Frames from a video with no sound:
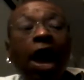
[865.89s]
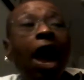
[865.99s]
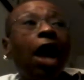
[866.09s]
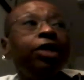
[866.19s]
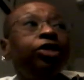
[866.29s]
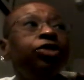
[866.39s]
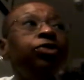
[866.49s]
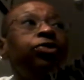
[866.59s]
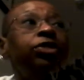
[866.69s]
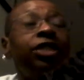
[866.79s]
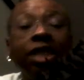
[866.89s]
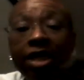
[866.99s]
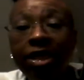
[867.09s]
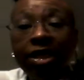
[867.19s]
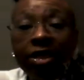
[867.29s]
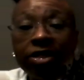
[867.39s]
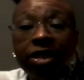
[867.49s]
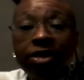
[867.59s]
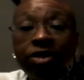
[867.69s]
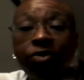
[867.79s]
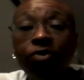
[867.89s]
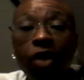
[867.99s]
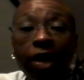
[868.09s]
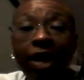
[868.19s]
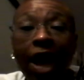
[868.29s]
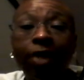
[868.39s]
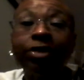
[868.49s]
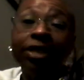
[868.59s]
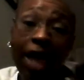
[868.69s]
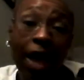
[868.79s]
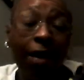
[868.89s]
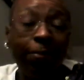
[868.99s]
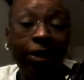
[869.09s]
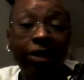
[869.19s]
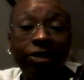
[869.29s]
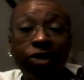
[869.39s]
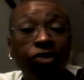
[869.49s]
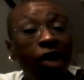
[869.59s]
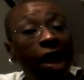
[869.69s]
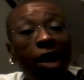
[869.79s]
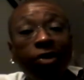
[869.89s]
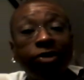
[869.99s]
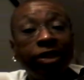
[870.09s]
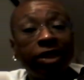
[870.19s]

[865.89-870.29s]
I use these to run outside because the ground